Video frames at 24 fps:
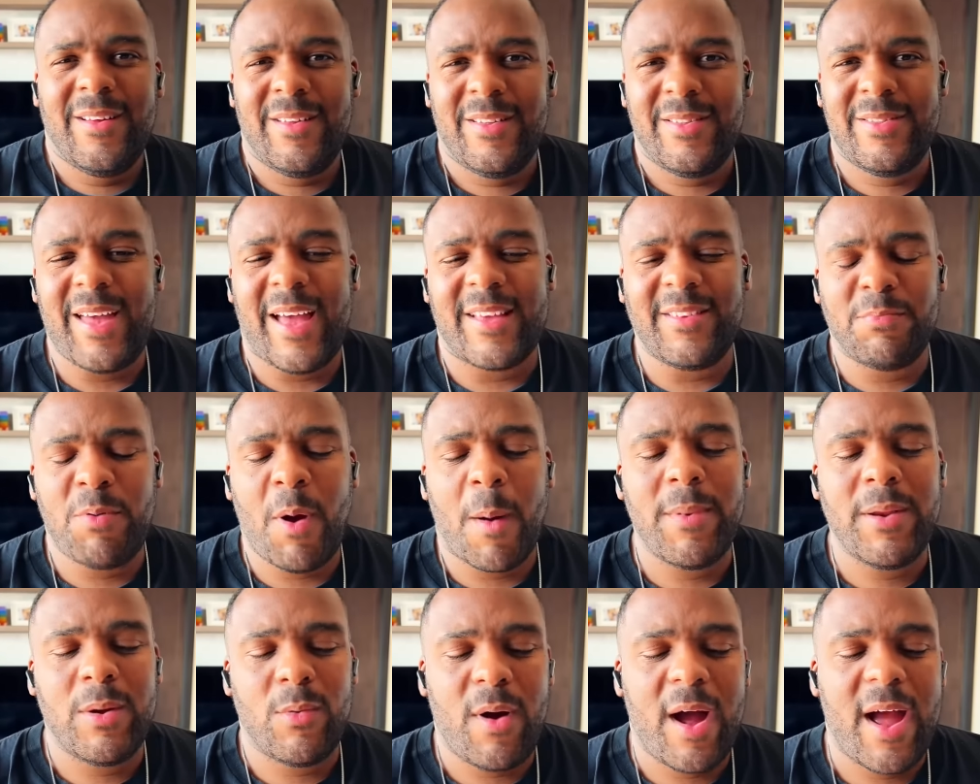That's
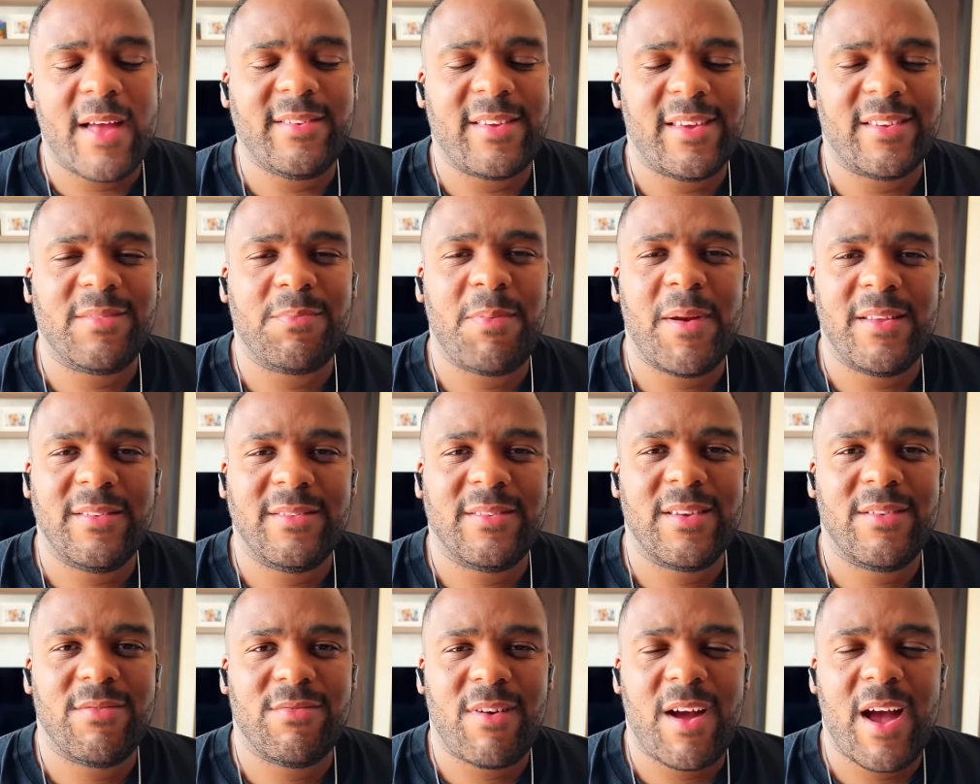probably why it's
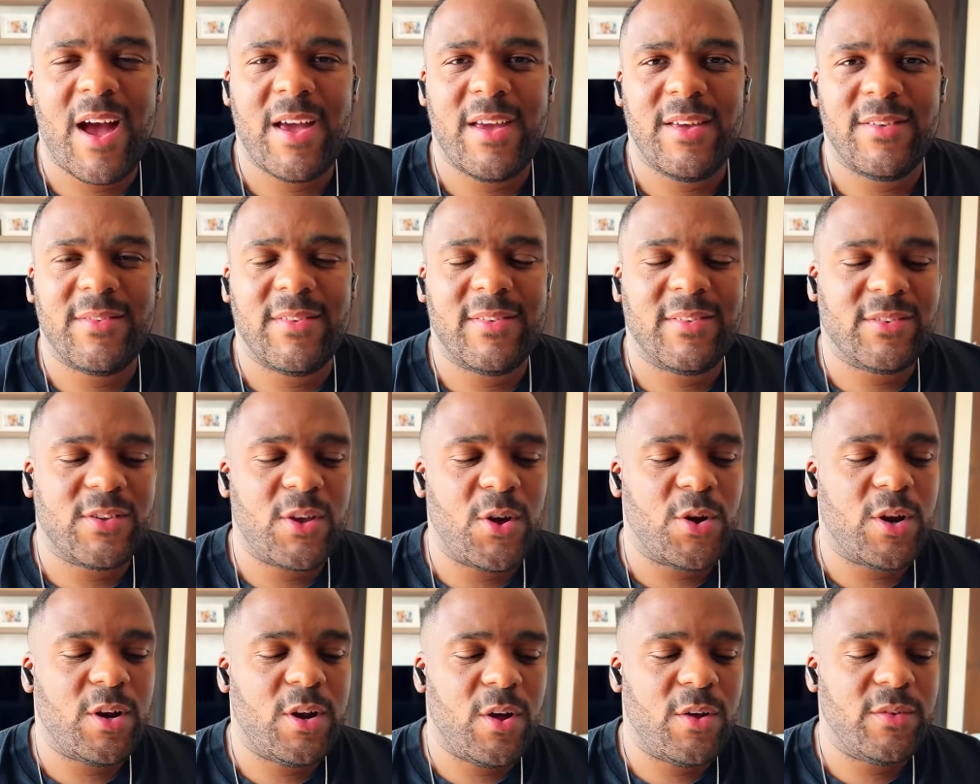expensive, right? If it's so
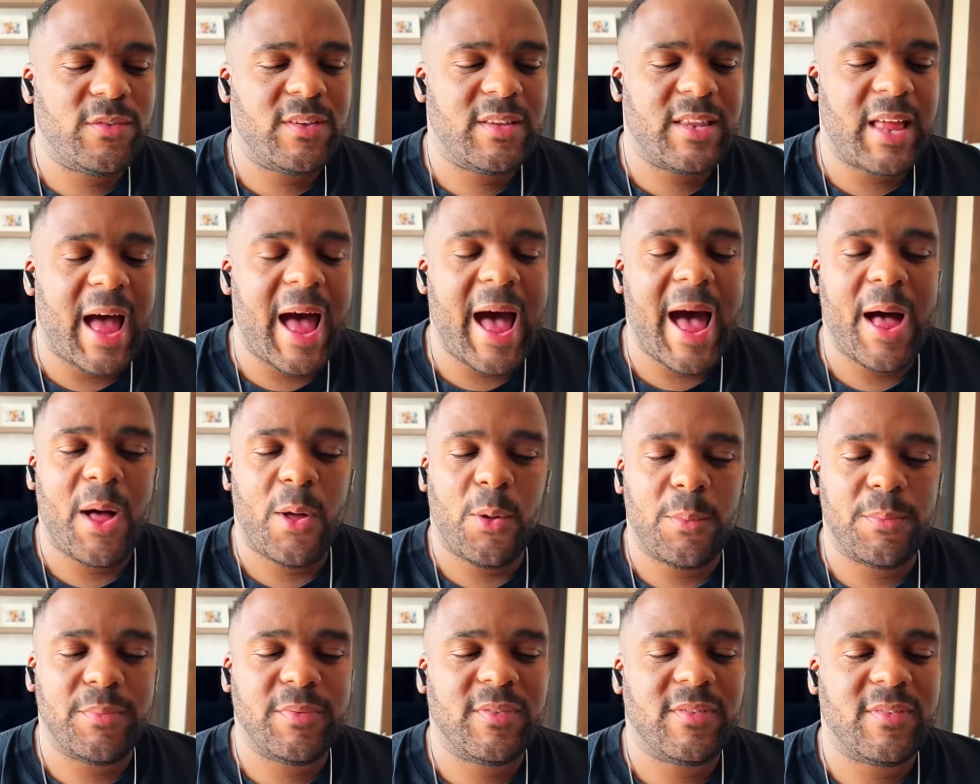close to the
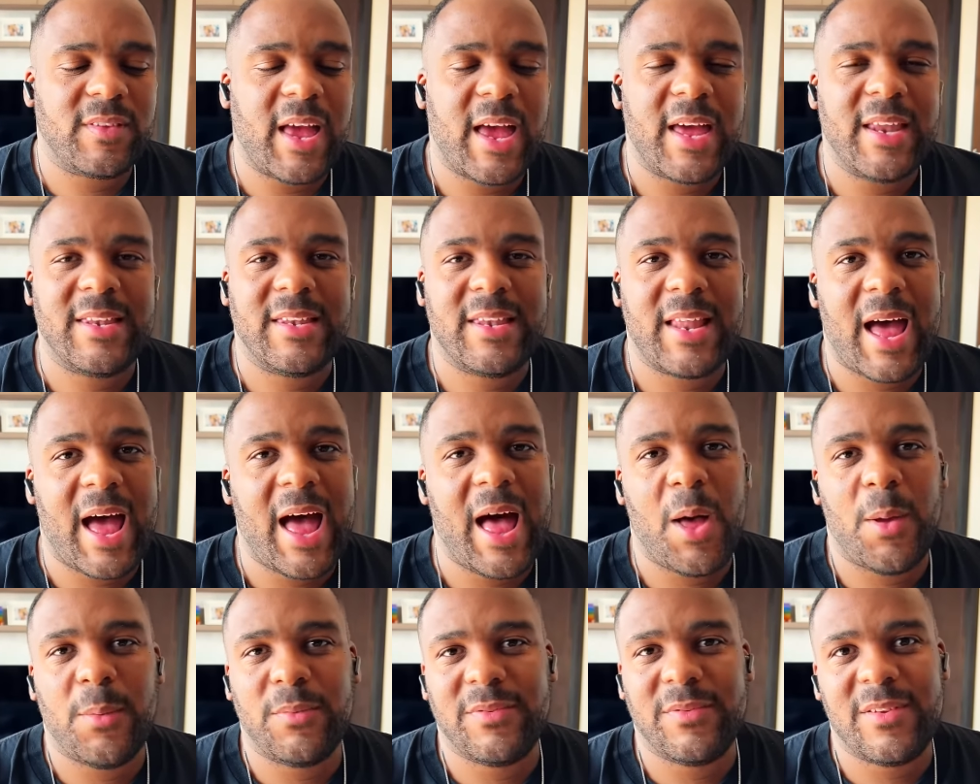Alps, and the
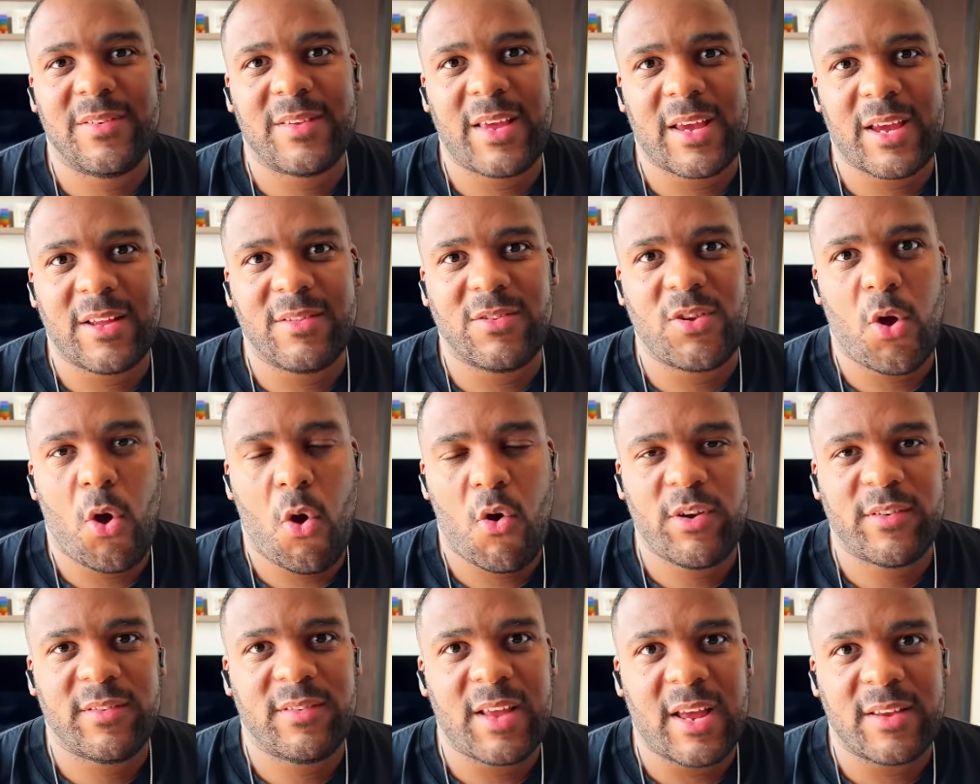Alps is like a
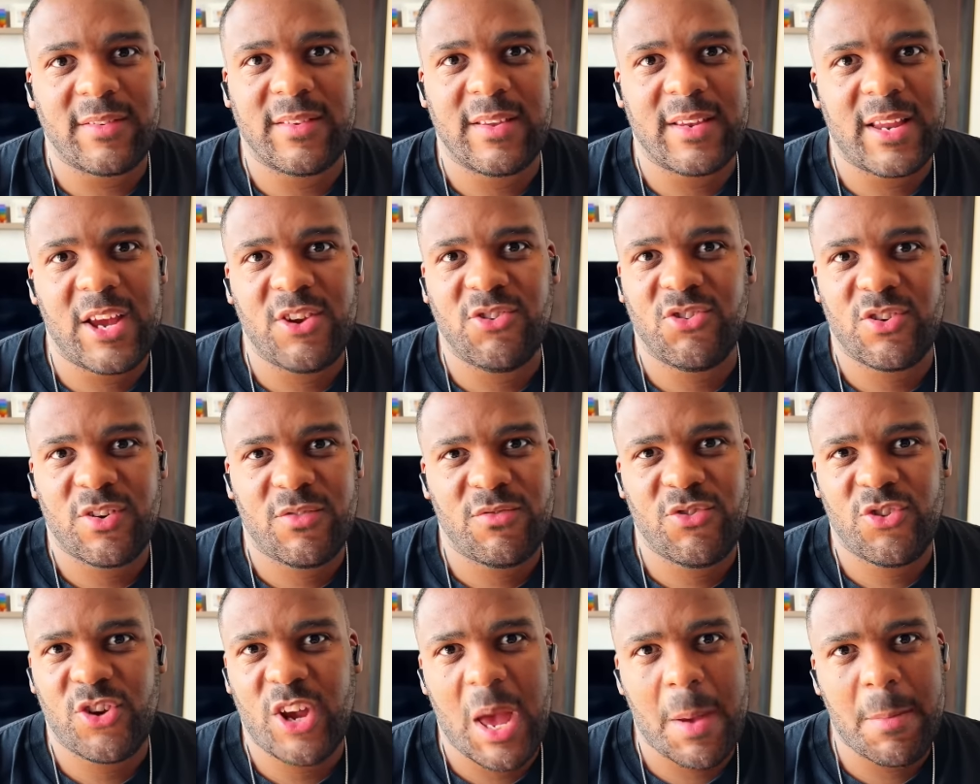tourist destination of
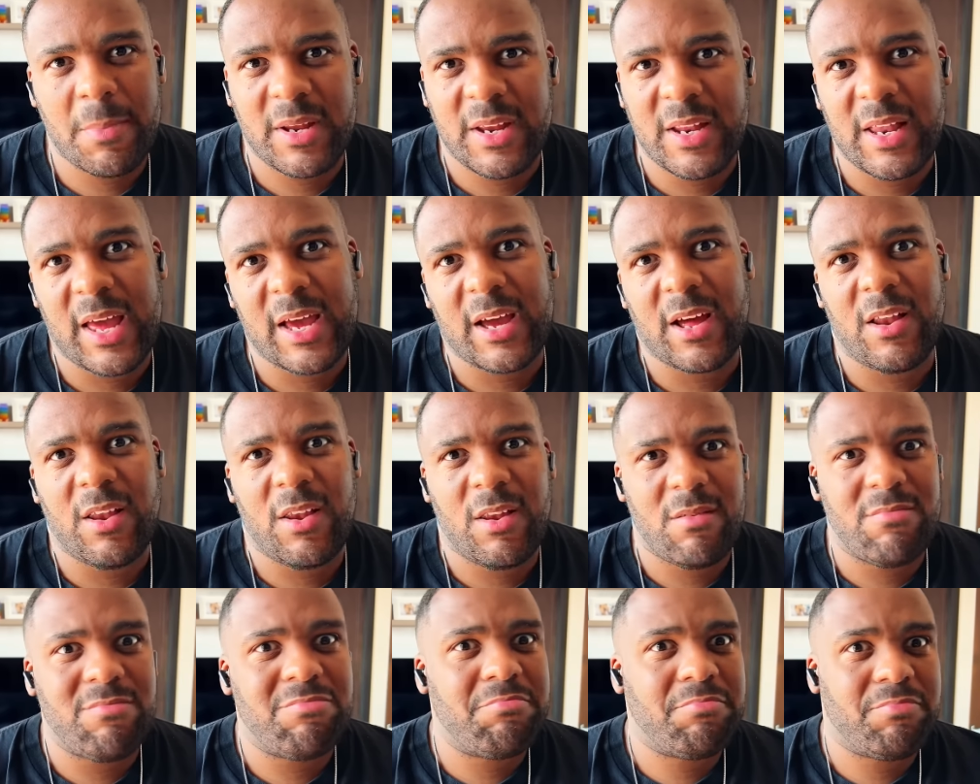Germany, like
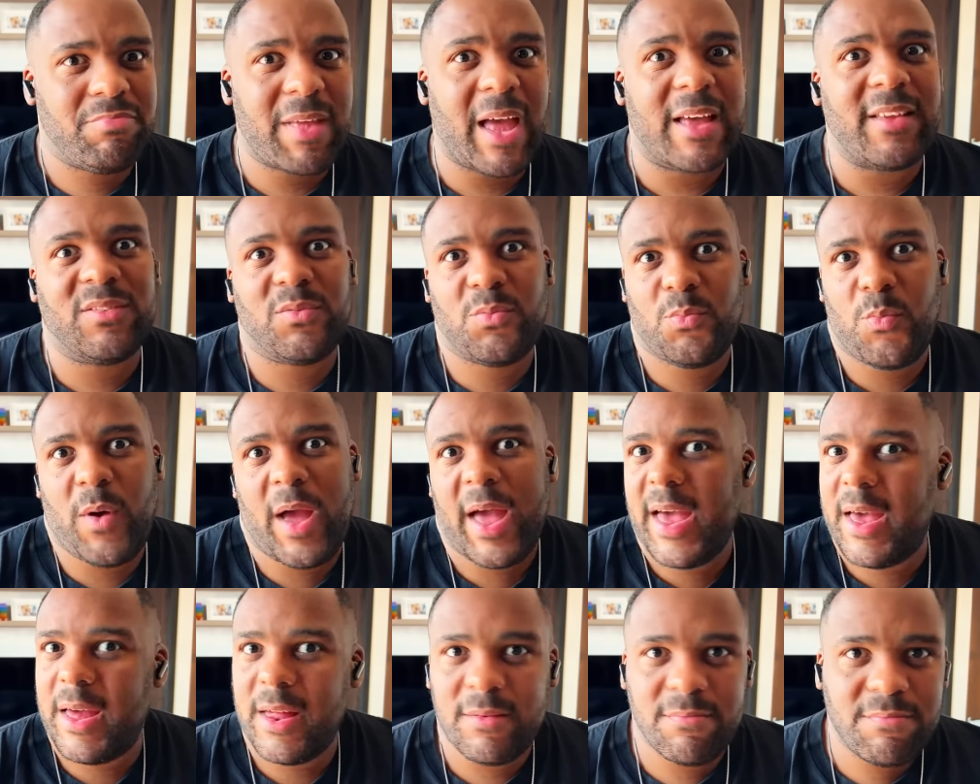that's
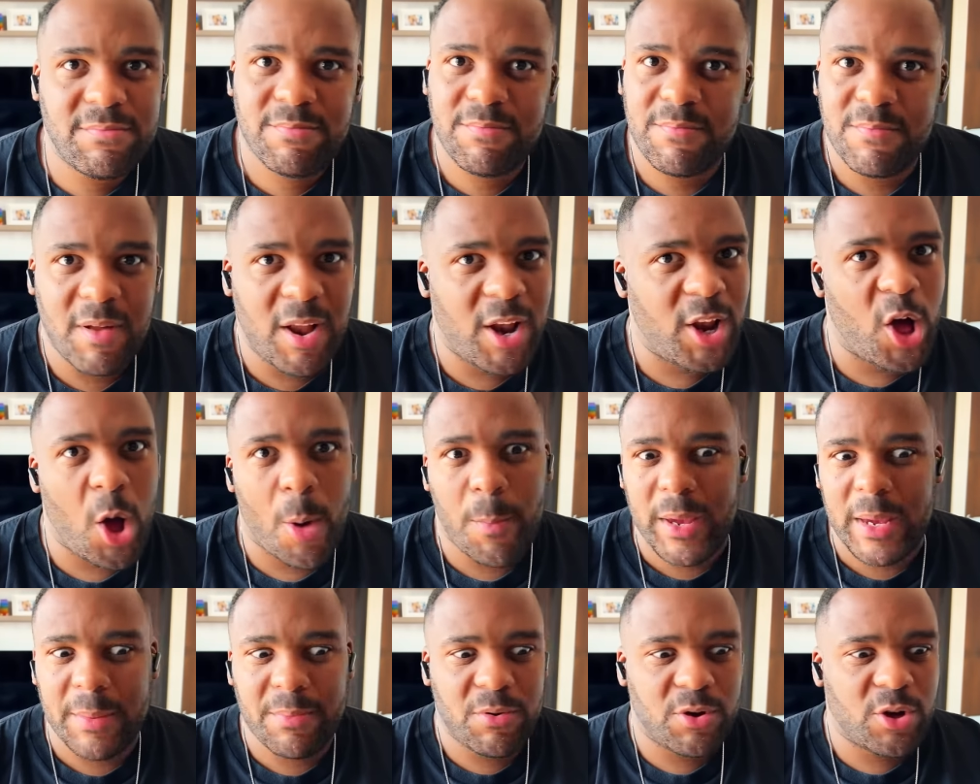where a lot of
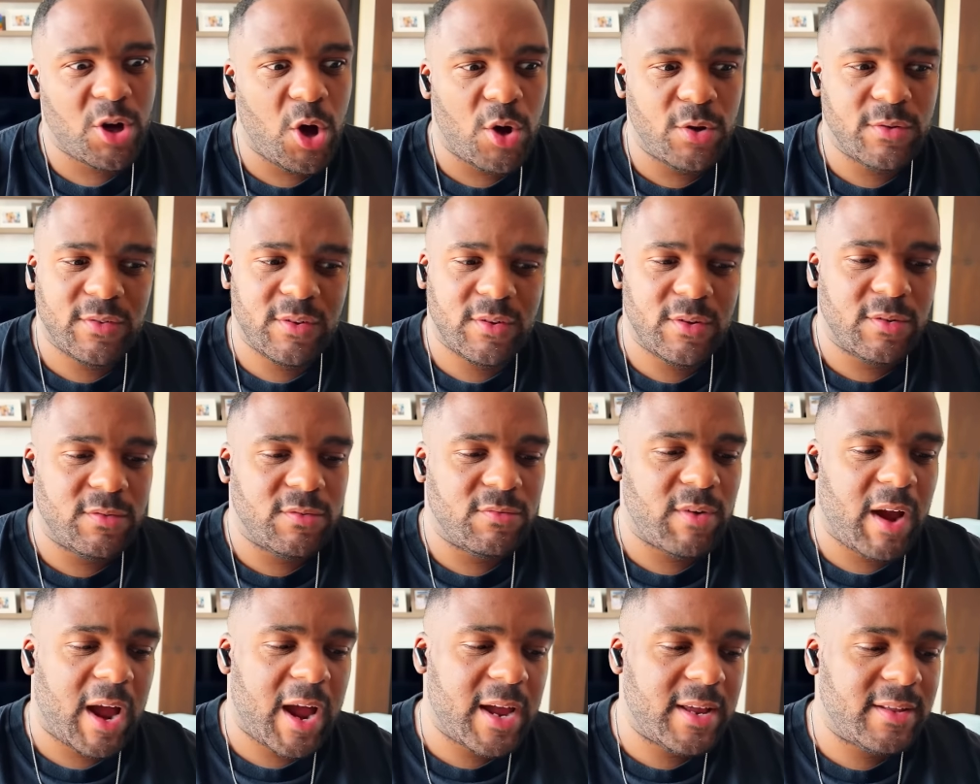people go to,
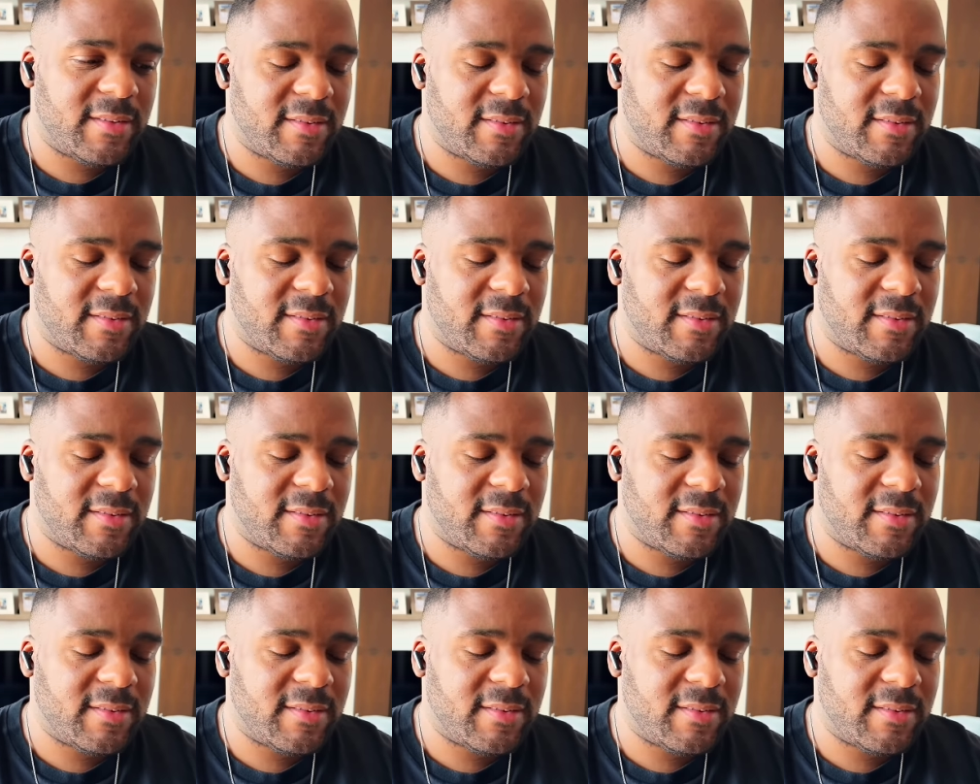right?